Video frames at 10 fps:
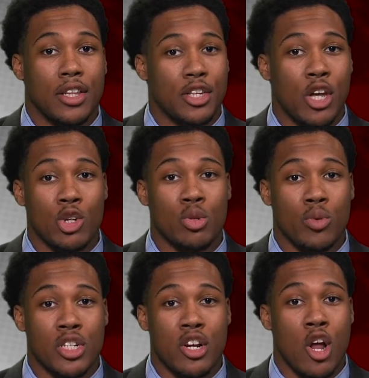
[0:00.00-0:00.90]
The Yotes will
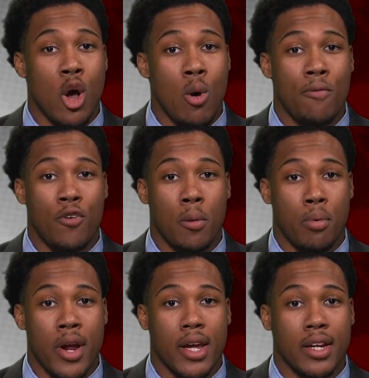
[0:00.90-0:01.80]
return home for a
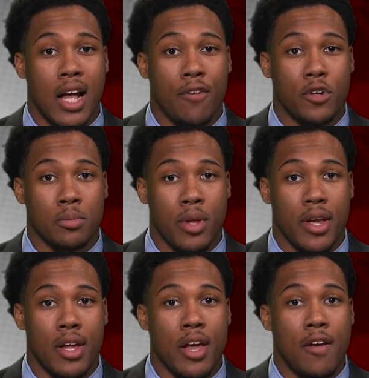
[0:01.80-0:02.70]
break in conference
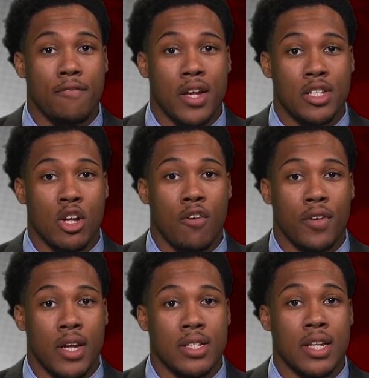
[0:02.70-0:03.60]
play, facing off
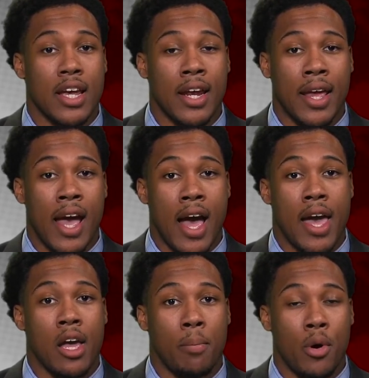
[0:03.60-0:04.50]
against
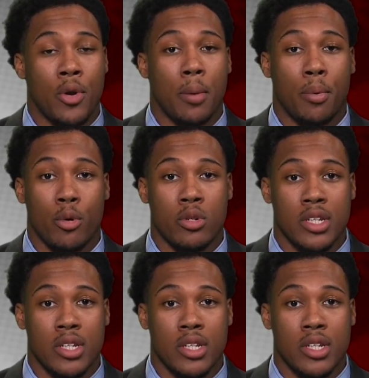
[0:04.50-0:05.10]
NAIA opponent Peru